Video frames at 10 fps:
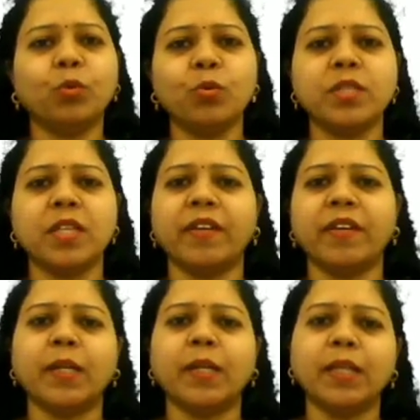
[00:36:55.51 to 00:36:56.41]

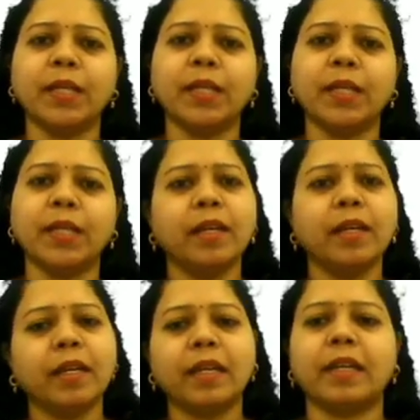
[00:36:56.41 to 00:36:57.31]
273
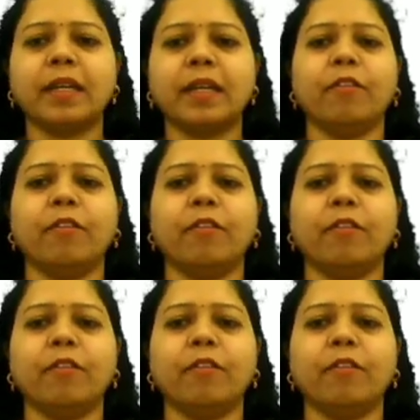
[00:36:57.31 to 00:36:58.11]
Kelvin.